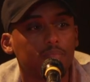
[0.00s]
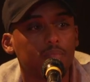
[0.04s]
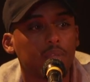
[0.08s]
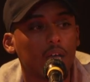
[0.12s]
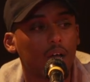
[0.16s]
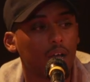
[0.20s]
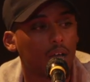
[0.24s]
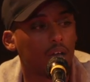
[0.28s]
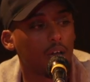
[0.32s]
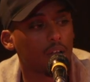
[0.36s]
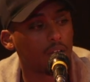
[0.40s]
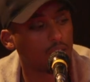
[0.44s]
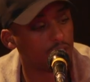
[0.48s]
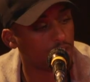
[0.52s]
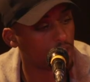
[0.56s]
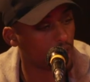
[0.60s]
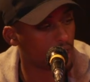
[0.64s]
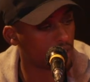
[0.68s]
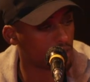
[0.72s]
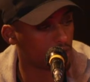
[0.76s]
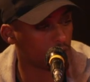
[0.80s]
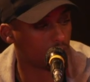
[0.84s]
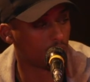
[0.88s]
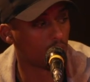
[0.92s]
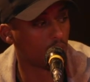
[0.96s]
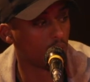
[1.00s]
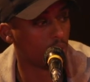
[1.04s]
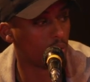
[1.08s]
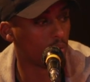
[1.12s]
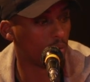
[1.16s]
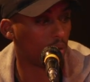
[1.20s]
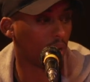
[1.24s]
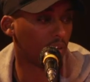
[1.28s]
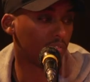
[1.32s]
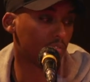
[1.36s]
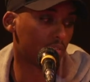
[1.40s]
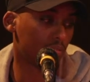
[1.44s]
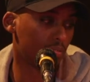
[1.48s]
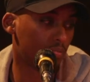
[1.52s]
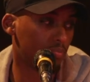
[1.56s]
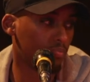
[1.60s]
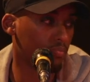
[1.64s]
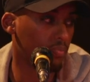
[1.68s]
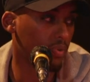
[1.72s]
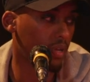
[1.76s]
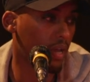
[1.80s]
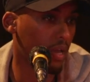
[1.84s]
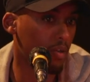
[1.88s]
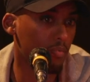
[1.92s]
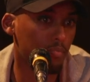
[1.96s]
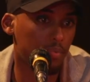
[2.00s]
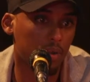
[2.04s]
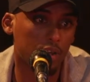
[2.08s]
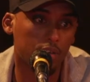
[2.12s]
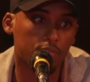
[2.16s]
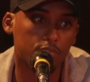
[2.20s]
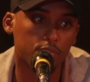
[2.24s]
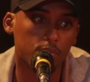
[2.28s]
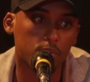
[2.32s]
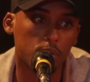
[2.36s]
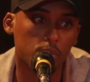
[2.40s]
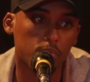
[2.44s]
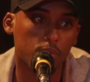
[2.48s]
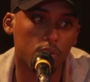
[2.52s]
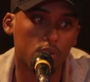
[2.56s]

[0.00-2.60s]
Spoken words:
that kind of changes the whole level game plan for me,